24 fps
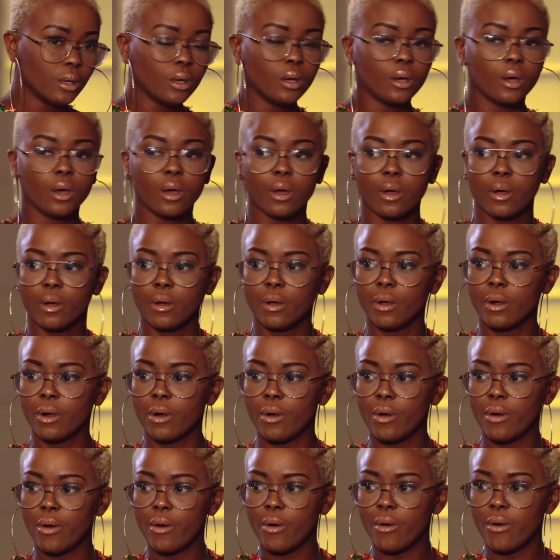I'm really sorry.
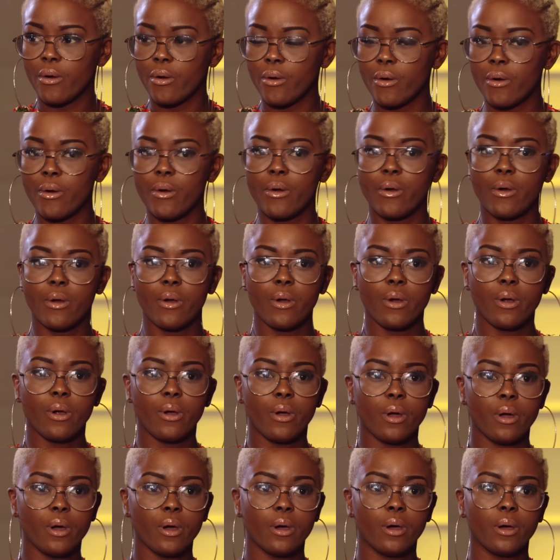I'm
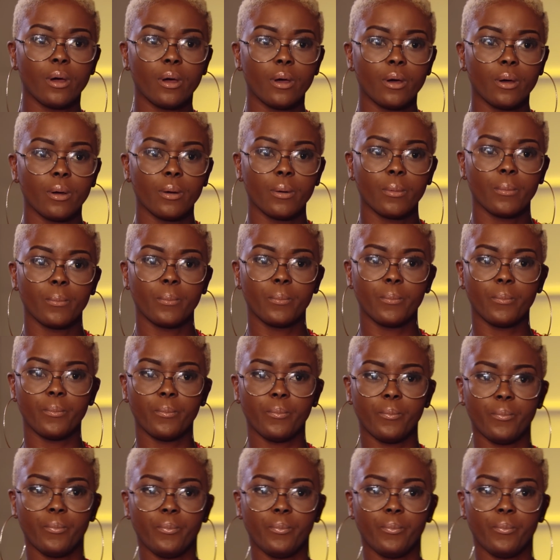really, really sorry.